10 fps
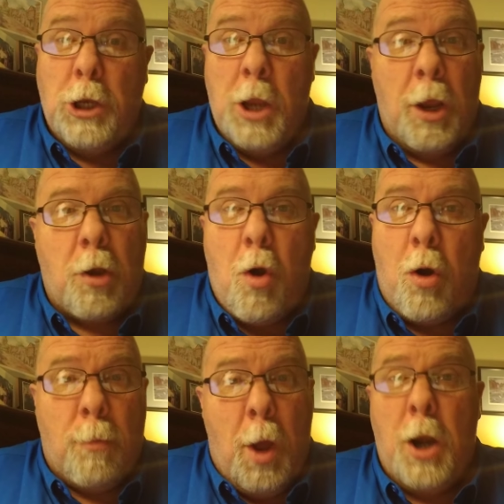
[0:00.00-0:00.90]
And that
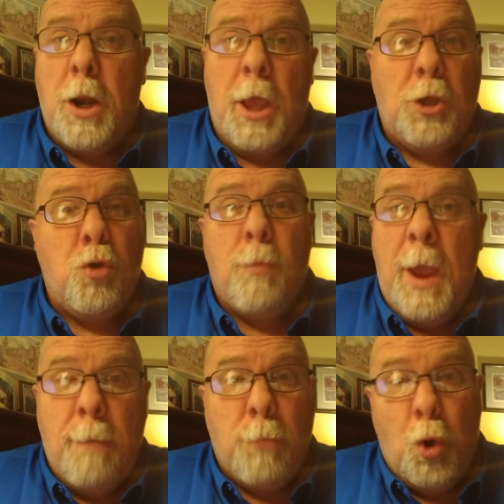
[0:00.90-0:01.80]
corner mine had you
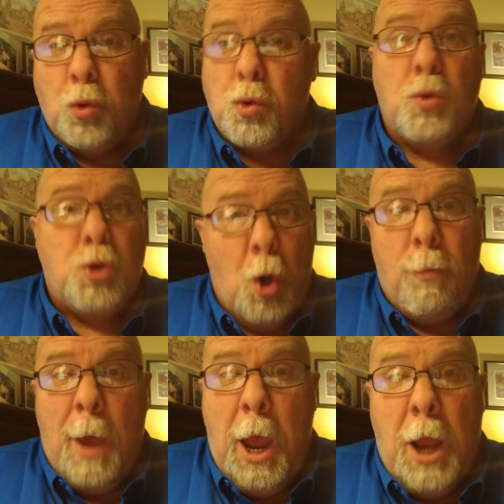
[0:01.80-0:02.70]
bamboozled so
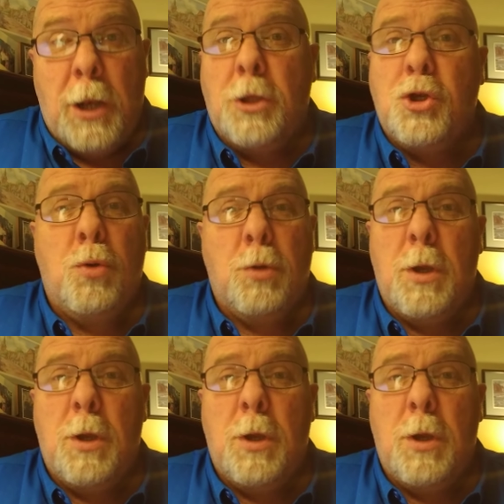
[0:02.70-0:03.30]
bad that you,